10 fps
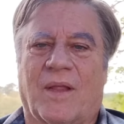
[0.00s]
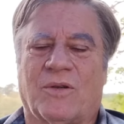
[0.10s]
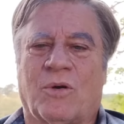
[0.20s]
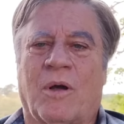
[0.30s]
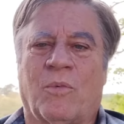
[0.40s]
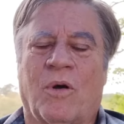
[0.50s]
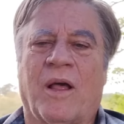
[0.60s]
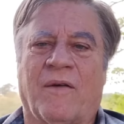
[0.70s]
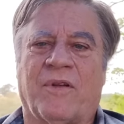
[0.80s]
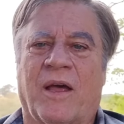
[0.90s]
so I will
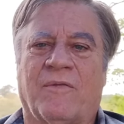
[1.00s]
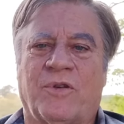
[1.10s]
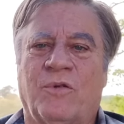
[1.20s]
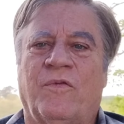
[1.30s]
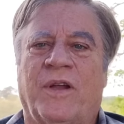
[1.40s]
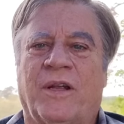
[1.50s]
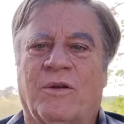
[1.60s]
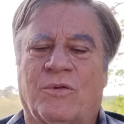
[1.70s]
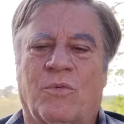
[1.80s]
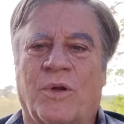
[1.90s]
have to have two
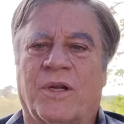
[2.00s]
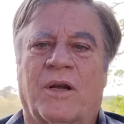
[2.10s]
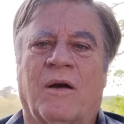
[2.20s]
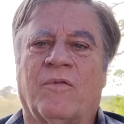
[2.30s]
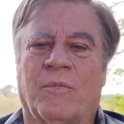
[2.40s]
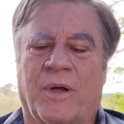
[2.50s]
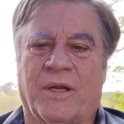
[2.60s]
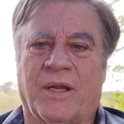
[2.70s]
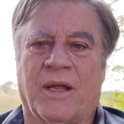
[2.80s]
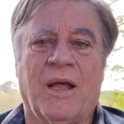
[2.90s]
videos, one to cover
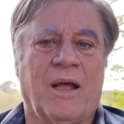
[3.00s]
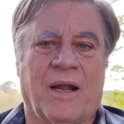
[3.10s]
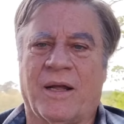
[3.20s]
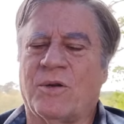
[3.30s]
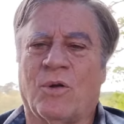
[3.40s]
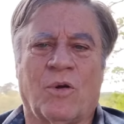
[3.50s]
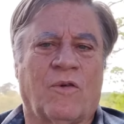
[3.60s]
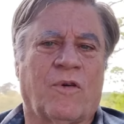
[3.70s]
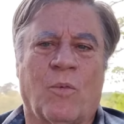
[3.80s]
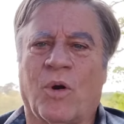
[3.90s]
Monday. And I don't know
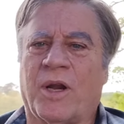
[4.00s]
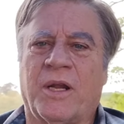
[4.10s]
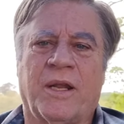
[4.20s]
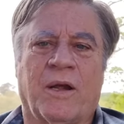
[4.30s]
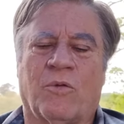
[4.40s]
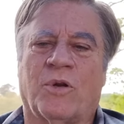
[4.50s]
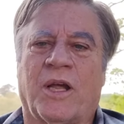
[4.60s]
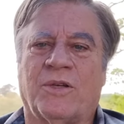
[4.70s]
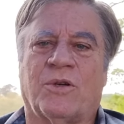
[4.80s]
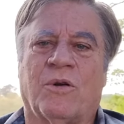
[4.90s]
if I'm working any other
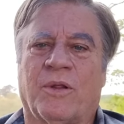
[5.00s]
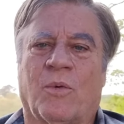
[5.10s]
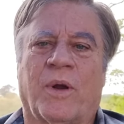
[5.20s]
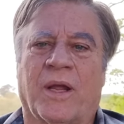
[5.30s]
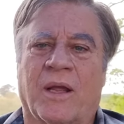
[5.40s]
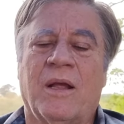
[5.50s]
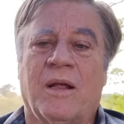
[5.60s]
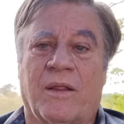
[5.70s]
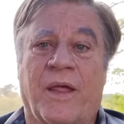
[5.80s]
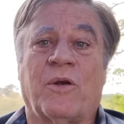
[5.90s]
days during the week.
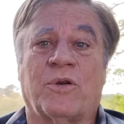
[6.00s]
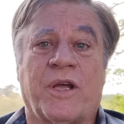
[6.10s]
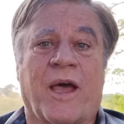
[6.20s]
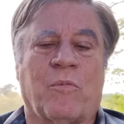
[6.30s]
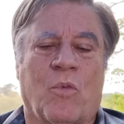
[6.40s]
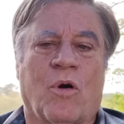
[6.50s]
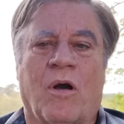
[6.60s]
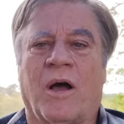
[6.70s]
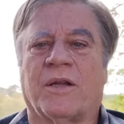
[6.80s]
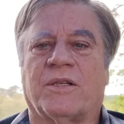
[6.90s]
They could tack more
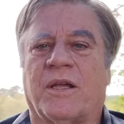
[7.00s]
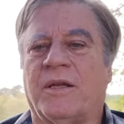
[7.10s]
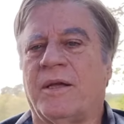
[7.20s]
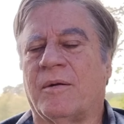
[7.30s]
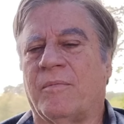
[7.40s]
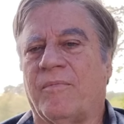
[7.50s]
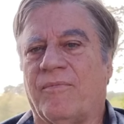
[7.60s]
on as they need them.